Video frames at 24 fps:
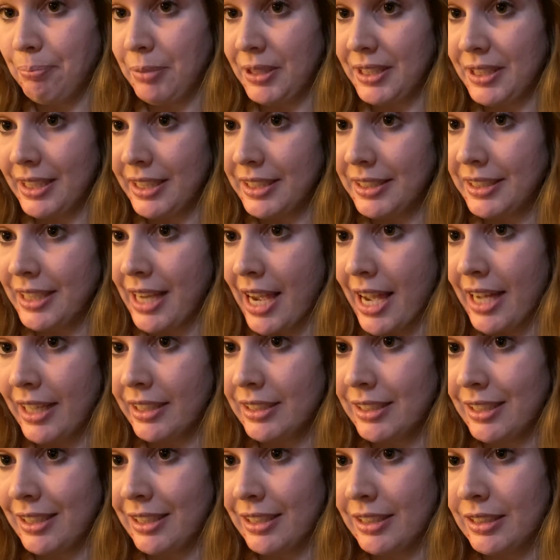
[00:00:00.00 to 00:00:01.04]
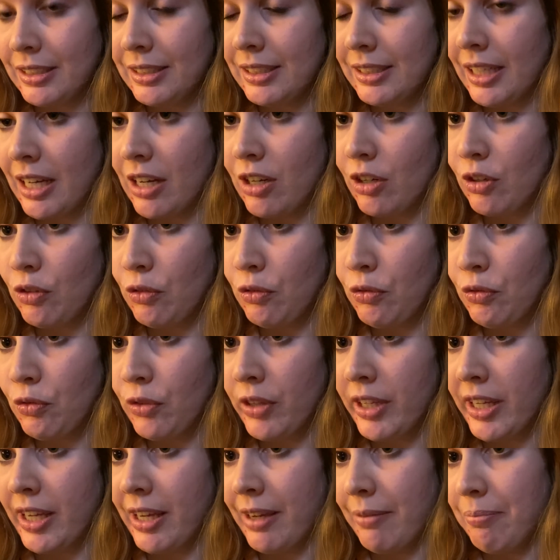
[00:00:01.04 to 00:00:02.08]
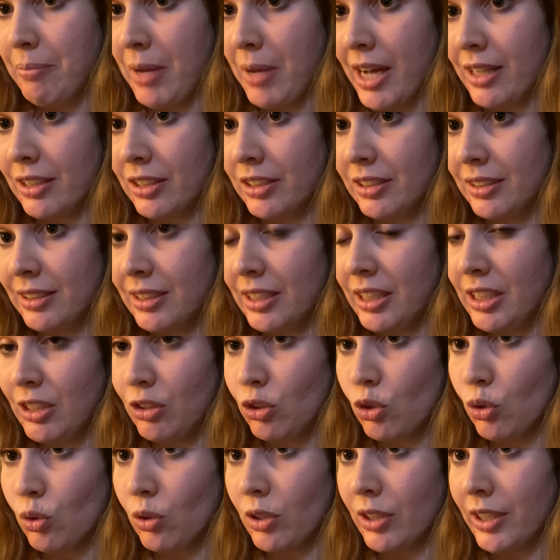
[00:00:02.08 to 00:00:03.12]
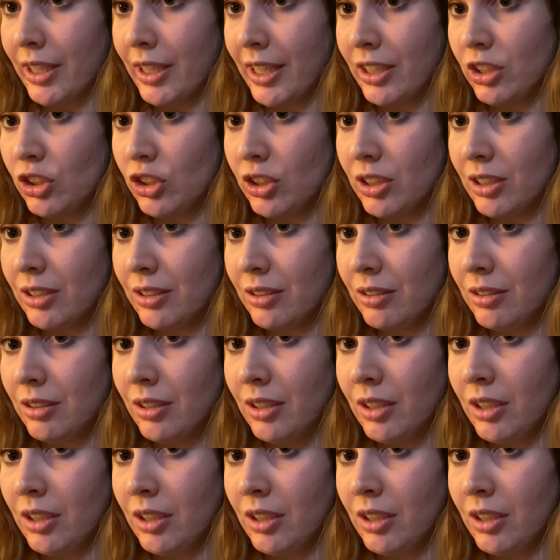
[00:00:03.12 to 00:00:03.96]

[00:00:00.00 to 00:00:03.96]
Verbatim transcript: But the ataxia itself, the imbalance, the incoordination,